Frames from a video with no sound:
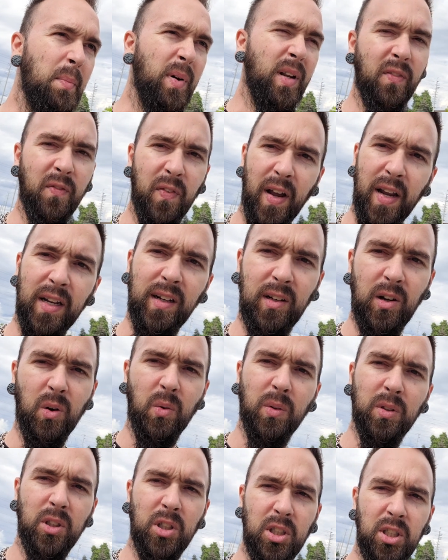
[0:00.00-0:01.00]
if I
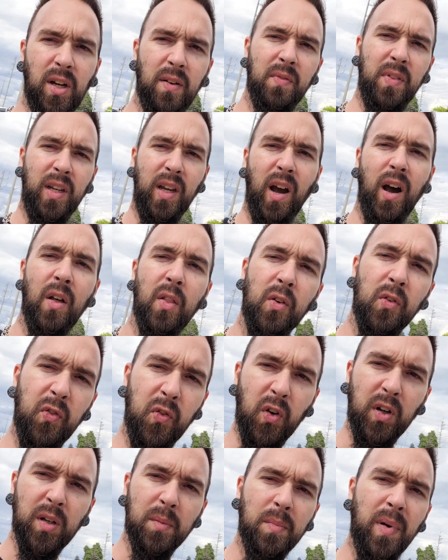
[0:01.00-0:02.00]
go and shove the other
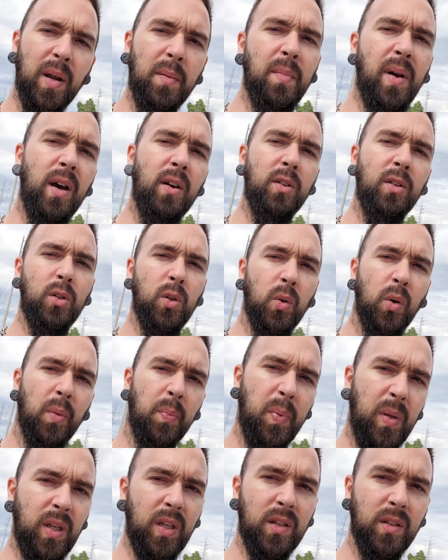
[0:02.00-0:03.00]
foot in my mouth to
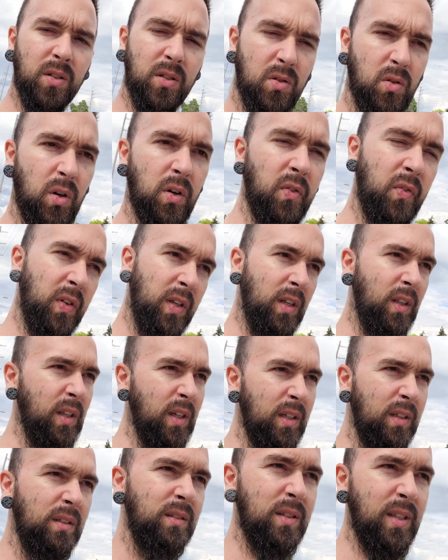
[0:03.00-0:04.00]
appease your
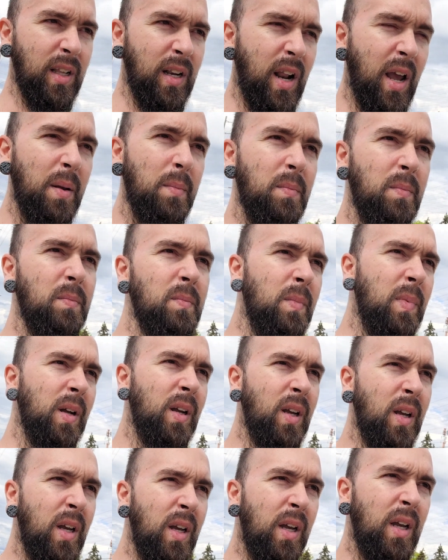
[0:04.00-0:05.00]
feelings, then I'm
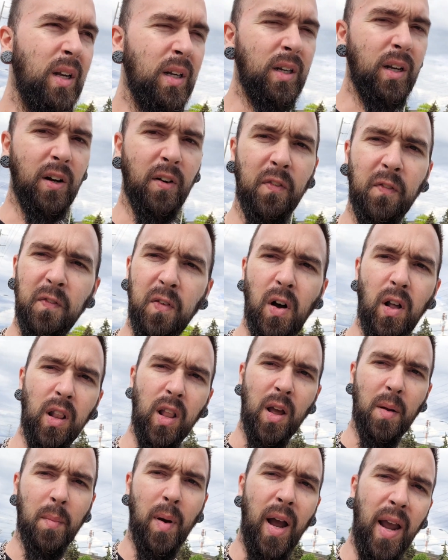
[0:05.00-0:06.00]
gonna fall
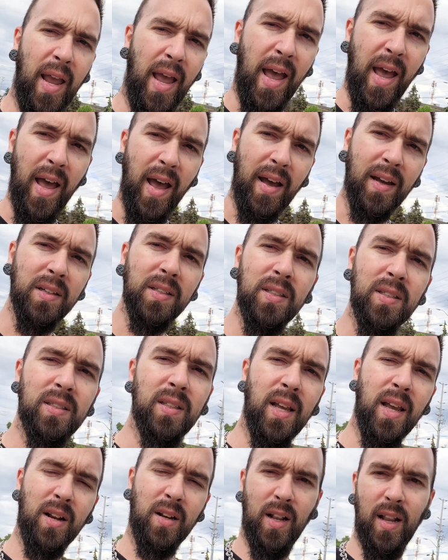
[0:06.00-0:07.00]
on my ass.
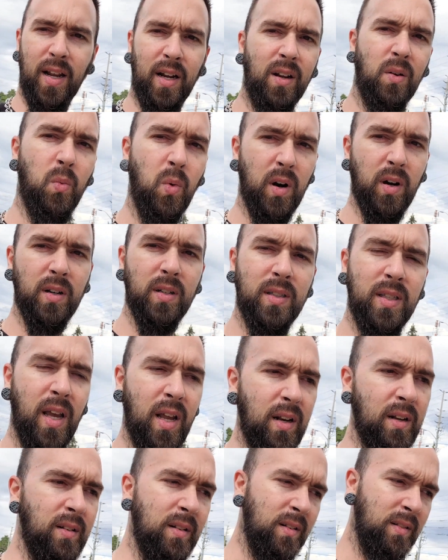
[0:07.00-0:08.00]
And like, where does
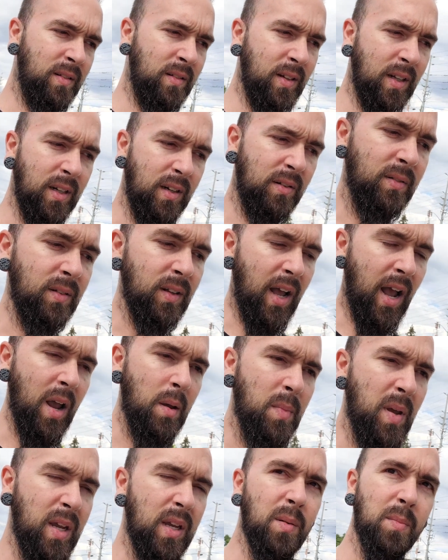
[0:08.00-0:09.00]
that, you know, I
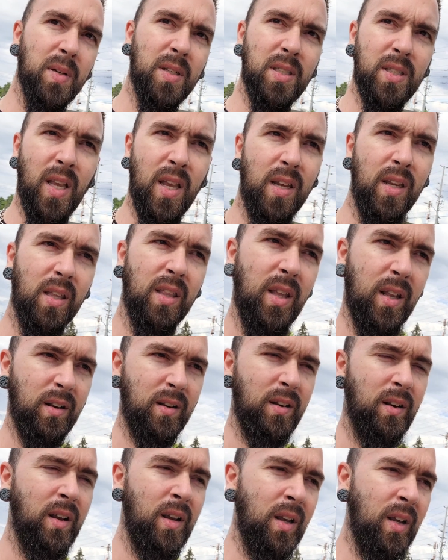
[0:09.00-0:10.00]
make a mistake and
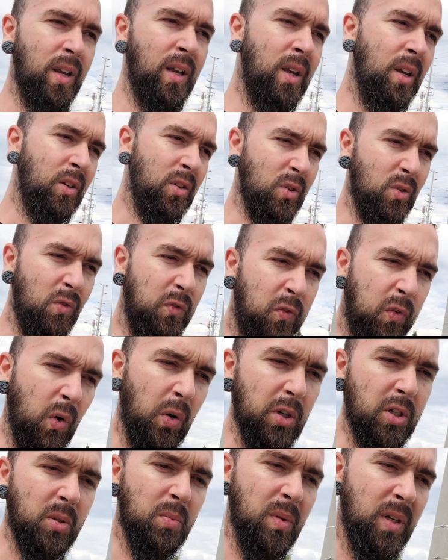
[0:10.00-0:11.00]
then you
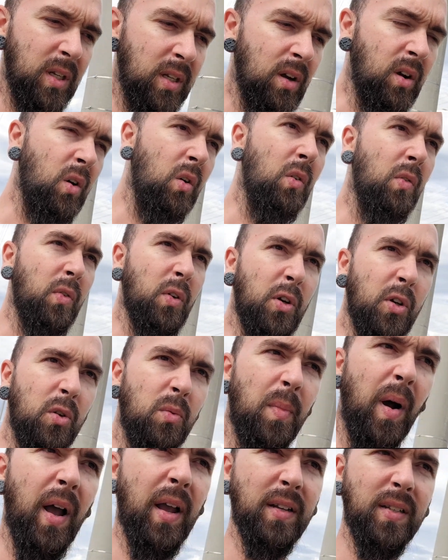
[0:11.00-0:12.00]
force me to overdo
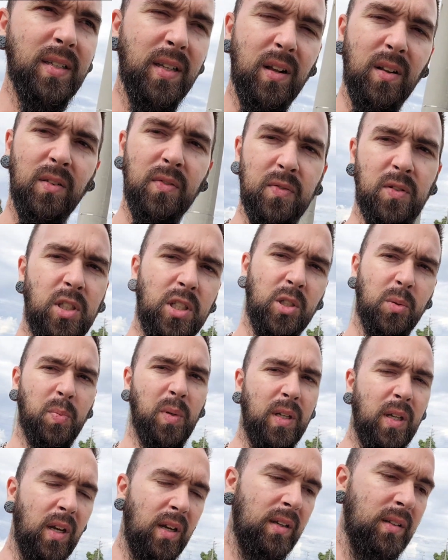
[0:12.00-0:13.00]
myself just
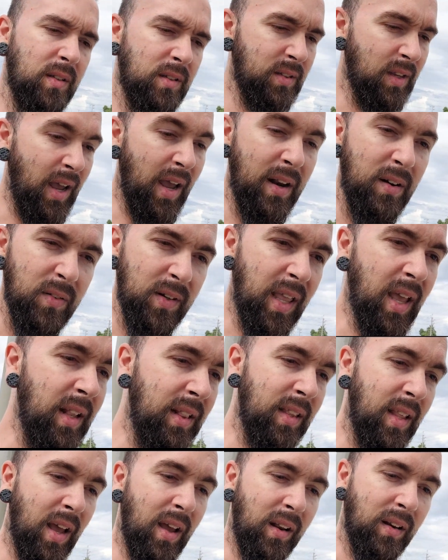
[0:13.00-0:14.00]
because? I don't
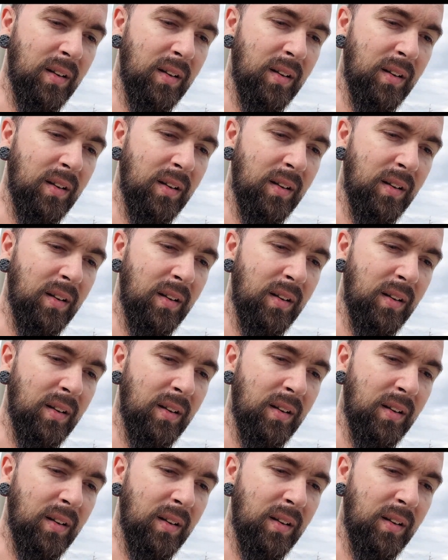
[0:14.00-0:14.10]
get that.